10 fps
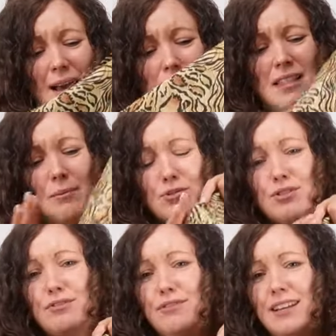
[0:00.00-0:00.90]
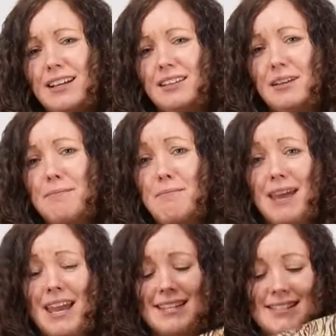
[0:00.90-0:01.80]
I mean that would just feel
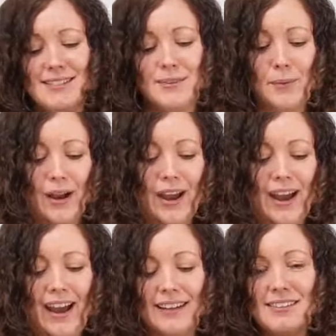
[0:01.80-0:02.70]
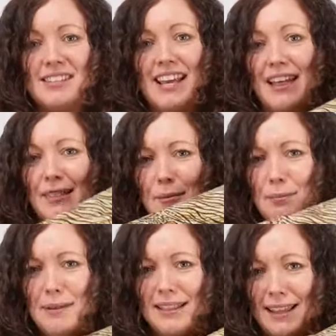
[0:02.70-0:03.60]
amazing to wear and yeah they
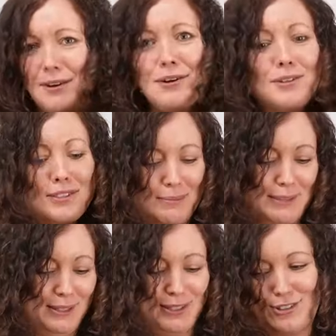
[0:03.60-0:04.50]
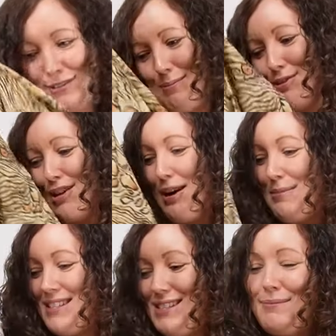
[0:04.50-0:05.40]
would be the ultimate luxury
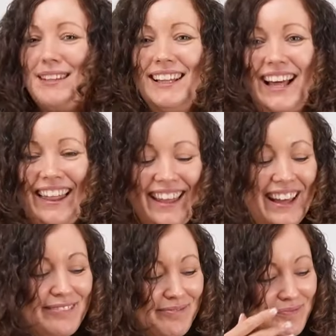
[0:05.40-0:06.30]
pyjamas in something like that